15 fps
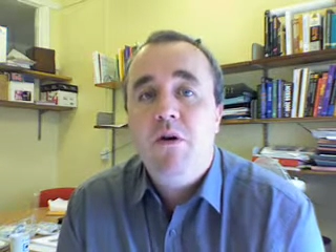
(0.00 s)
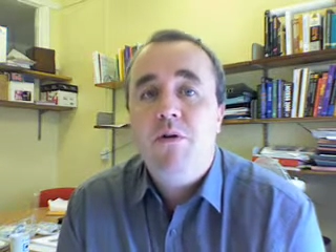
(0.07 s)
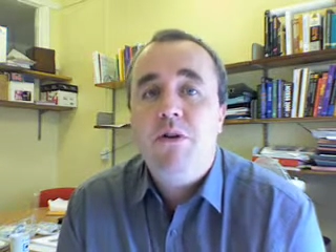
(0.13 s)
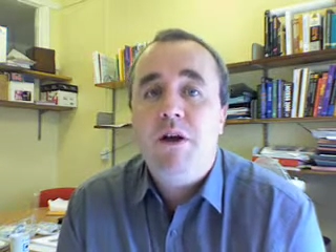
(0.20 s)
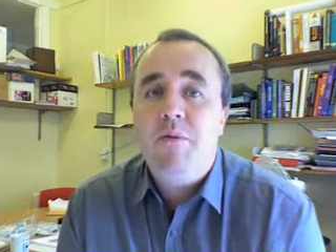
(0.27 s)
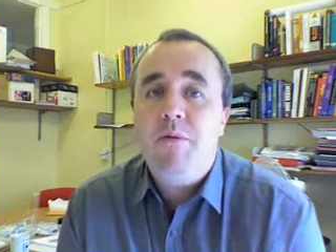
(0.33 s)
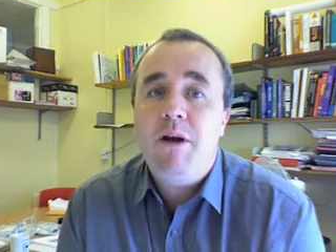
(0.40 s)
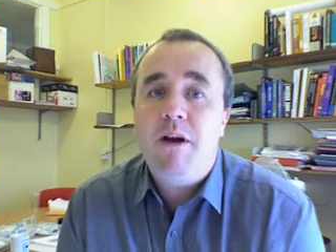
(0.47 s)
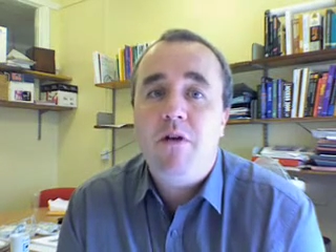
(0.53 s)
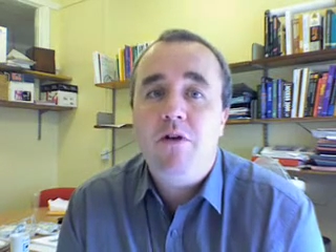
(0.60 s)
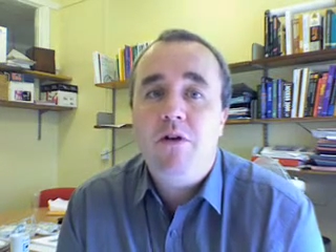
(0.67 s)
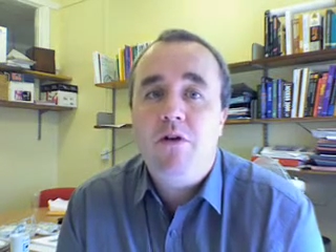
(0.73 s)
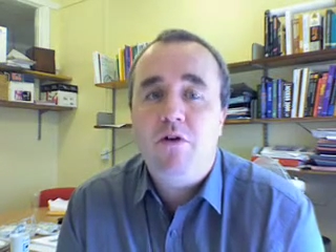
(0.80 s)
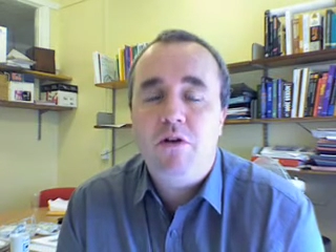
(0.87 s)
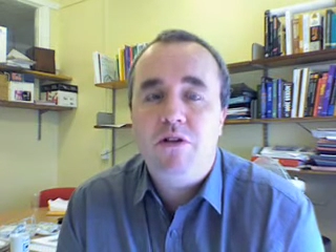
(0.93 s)
We then went on
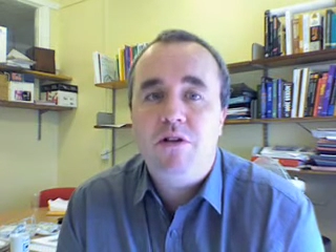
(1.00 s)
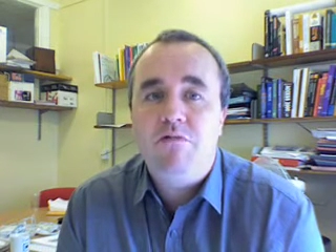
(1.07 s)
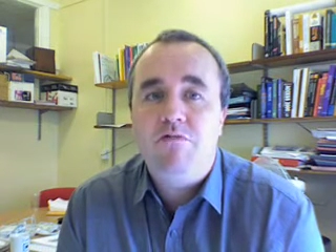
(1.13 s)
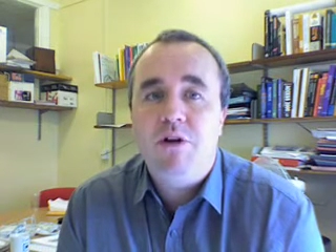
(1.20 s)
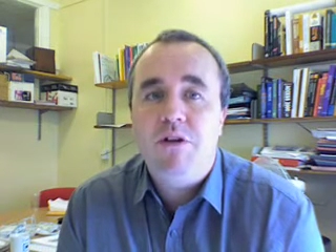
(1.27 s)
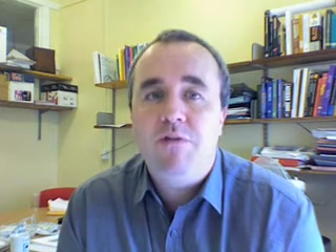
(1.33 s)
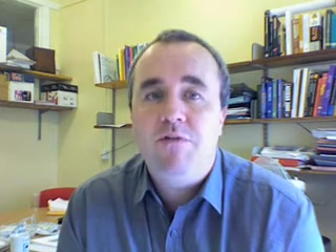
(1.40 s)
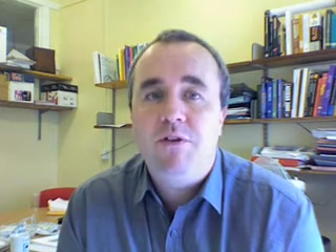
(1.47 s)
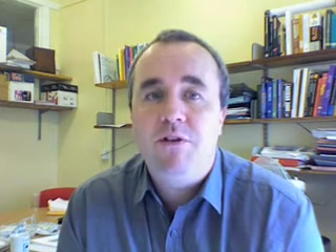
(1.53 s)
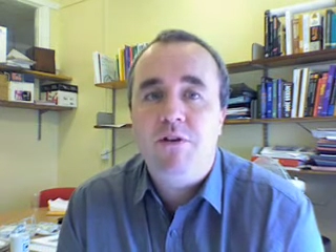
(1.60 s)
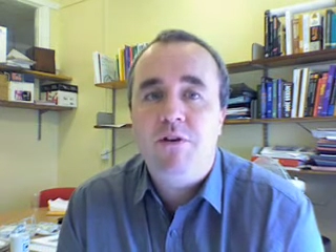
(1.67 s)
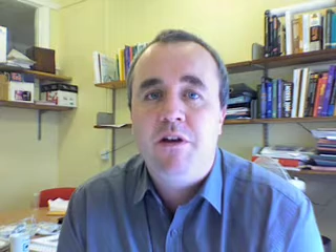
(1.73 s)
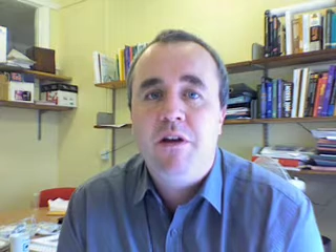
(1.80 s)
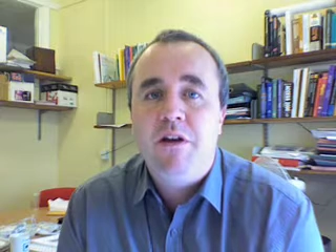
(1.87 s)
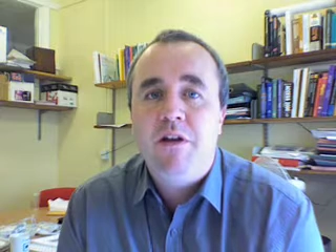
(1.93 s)
and looked at Rutherford,
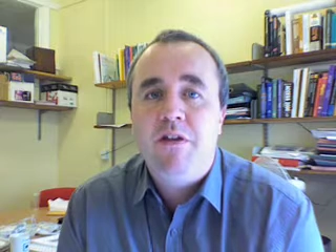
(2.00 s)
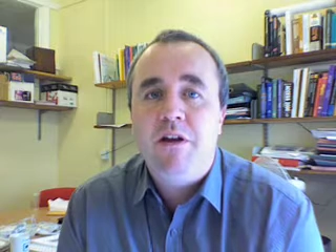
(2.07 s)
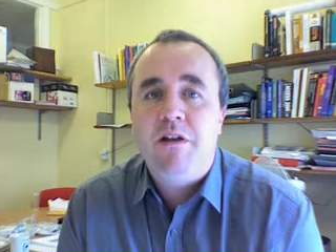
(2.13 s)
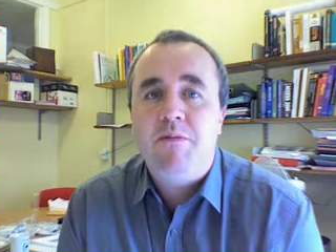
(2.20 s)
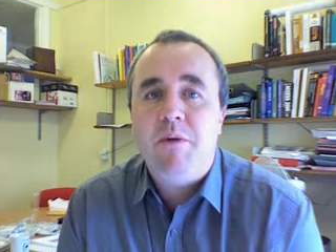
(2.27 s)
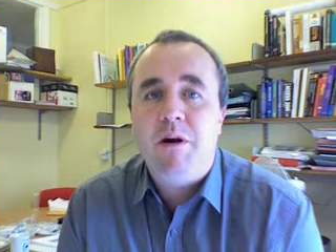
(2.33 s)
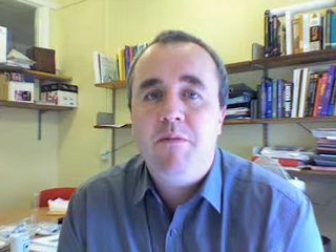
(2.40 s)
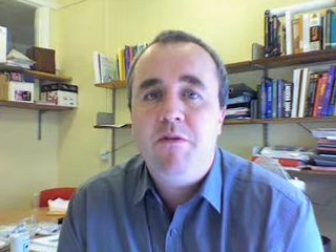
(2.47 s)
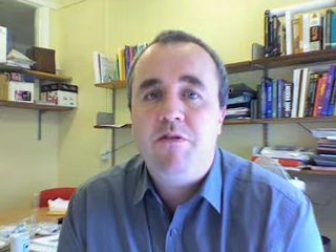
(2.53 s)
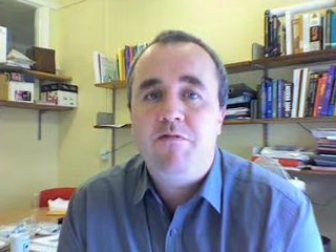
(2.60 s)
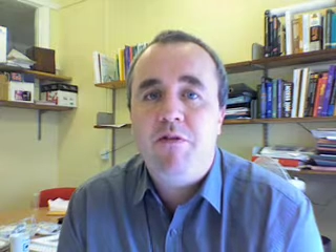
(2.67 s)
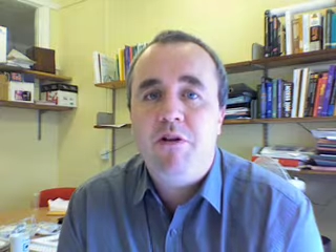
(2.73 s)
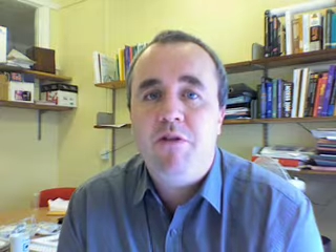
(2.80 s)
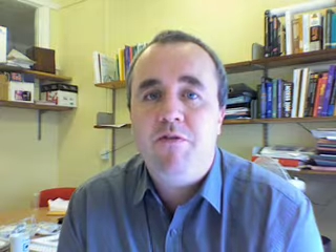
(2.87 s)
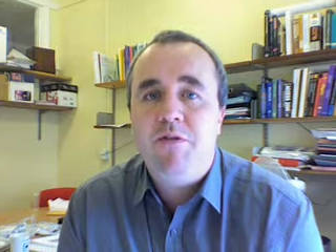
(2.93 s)
the experiments
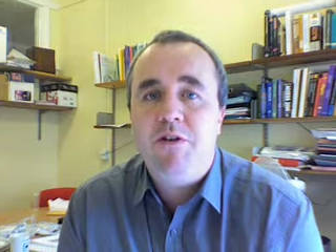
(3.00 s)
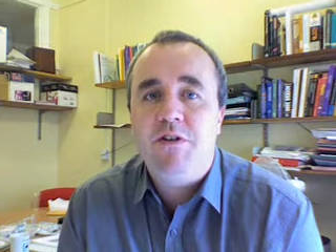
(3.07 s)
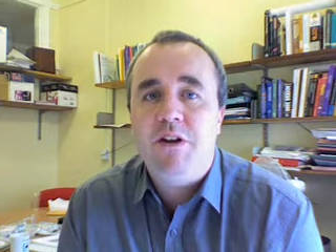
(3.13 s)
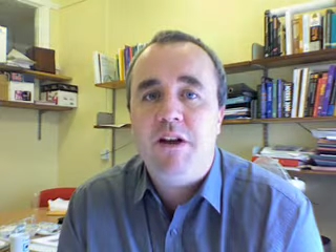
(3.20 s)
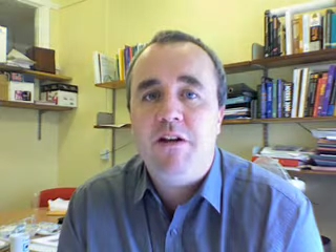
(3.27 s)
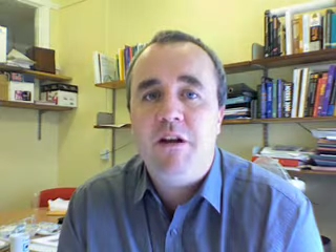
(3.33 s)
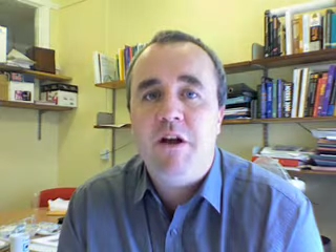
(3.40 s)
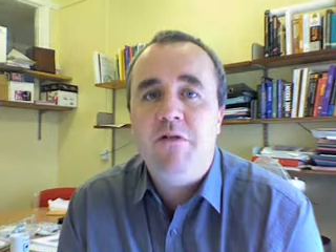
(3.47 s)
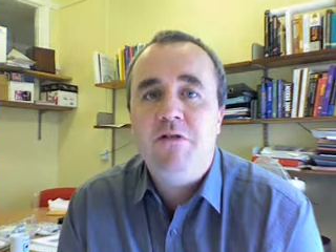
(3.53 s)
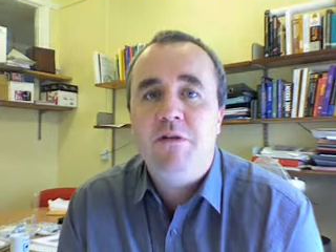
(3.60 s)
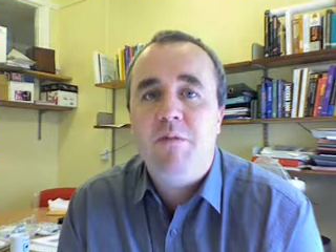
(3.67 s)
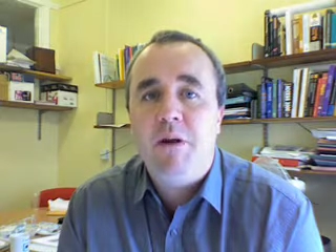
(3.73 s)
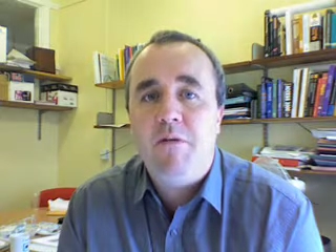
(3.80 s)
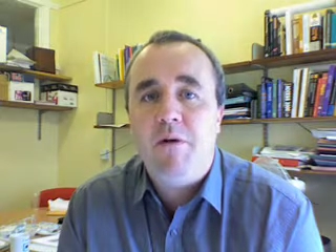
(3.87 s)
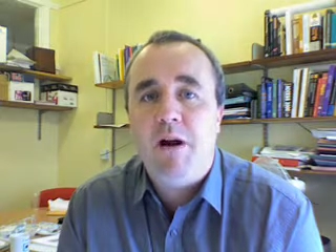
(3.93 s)
Rutherford did,
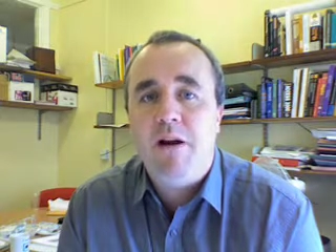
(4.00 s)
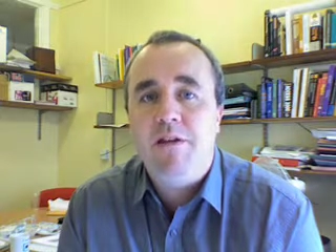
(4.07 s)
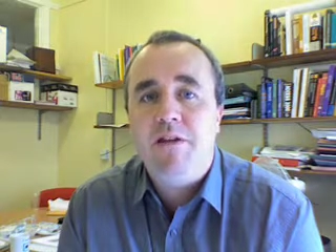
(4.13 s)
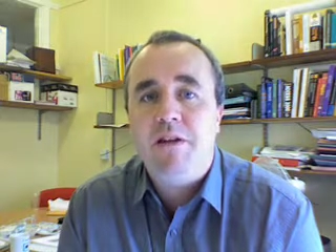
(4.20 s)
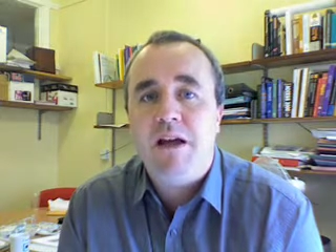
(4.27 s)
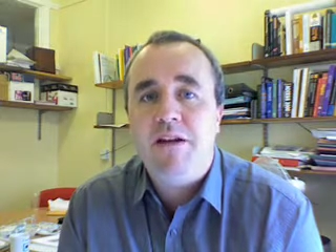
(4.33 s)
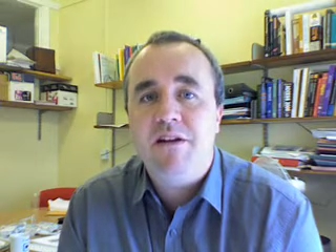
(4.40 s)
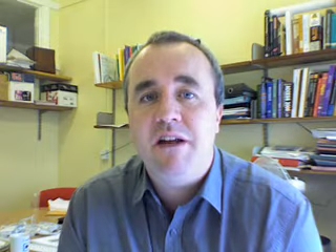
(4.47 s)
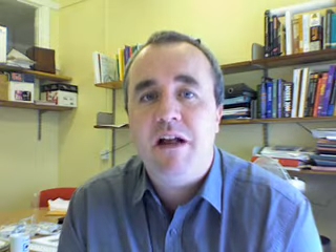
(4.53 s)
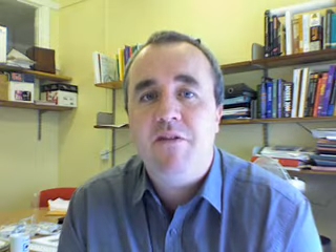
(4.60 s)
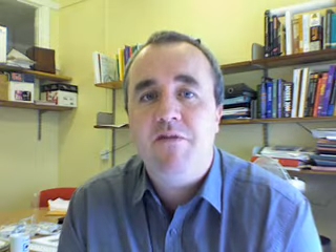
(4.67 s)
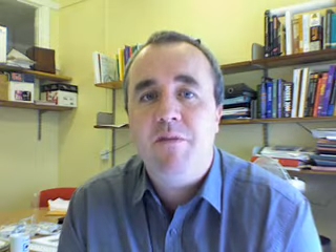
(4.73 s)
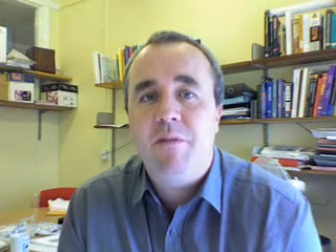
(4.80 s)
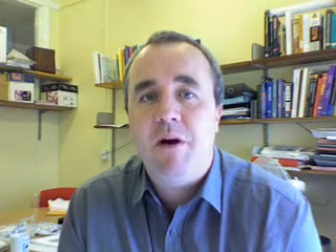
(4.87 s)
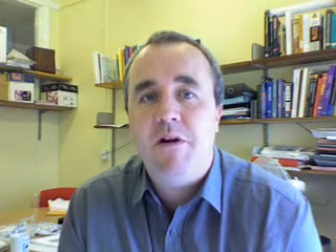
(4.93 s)
notably where he scattered
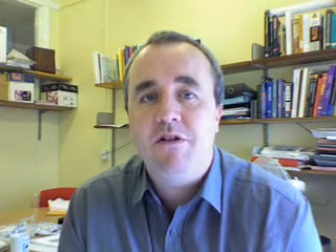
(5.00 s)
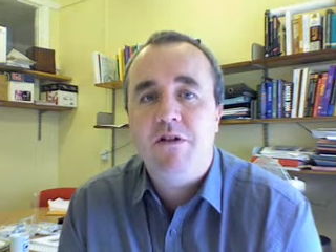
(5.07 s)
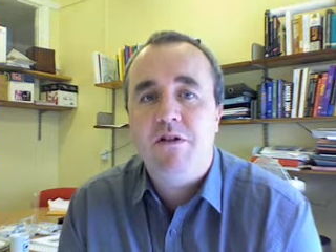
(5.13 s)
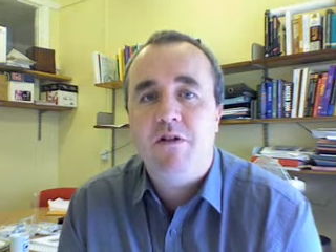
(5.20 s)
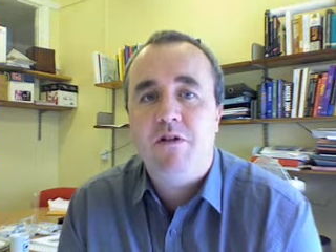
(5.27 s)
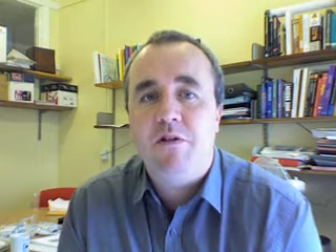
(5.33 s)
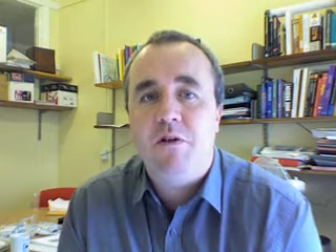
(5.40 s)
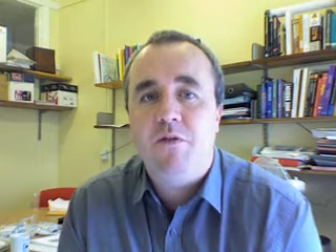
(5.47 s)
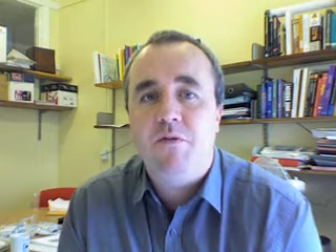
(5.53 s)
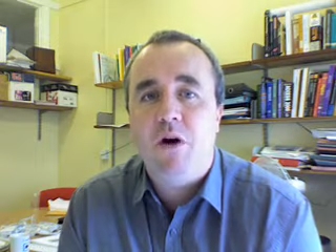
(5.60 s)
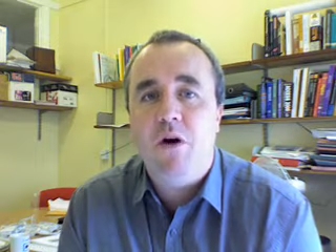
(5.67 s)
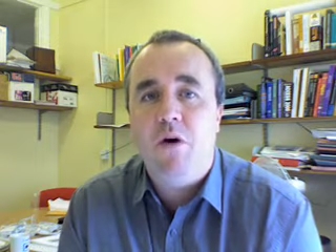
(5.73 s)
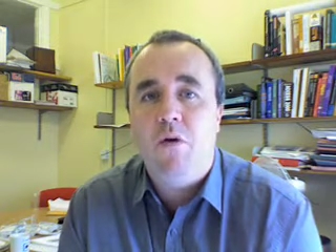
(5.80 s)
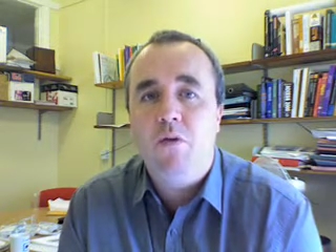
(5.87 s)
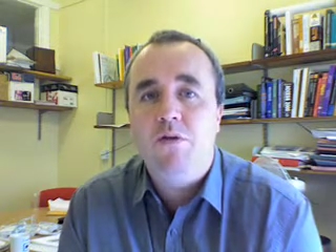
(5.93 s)
alpha particles off
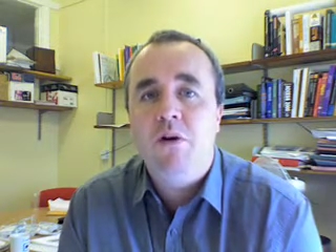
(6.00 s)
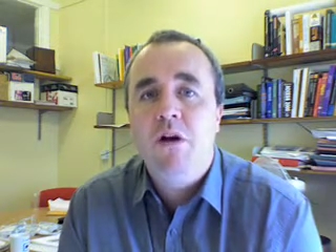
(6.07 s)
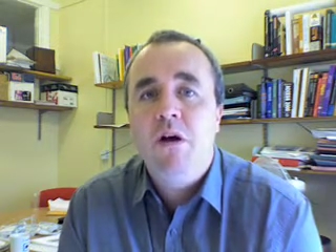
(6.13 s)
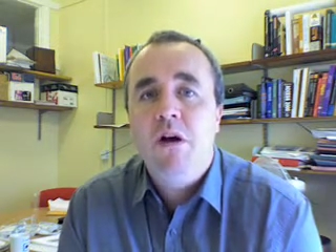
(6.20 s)
gold,